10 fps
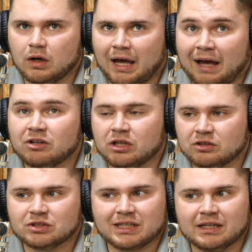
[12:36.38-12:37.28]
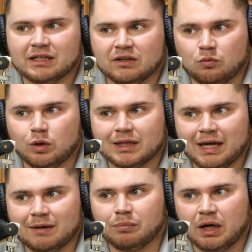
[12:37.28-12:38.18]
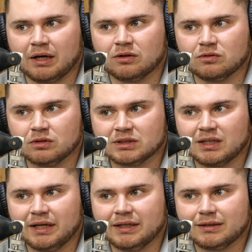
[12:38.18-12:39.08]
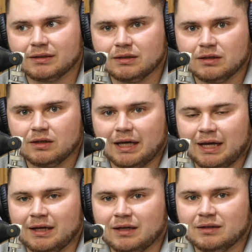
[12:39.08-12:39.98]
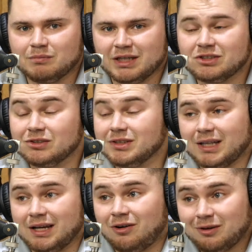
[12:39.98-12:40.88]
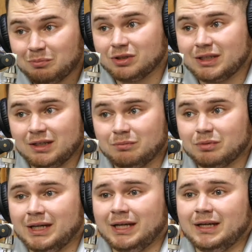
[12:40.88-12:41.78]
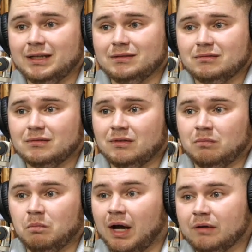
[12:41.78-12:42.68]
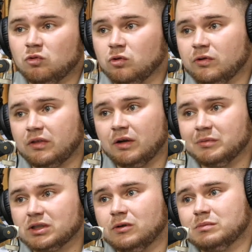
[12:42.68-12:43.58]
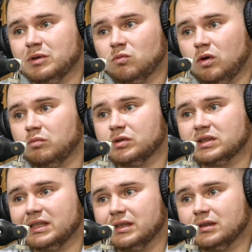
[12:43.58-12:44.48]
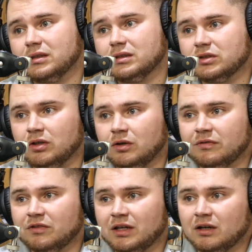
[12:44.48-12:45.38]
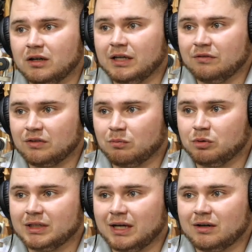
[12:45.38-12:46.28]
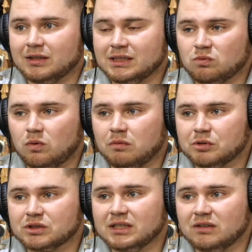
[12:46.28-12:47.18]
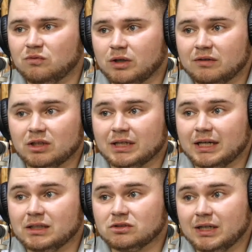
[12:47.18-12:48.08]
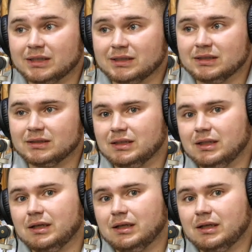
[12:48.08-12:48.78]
have an understanding of what that buyer looks like, and make sure that they are putting up my rule of thumb has always been 1%. So if they're putting down at least 1% of whatever the contract is,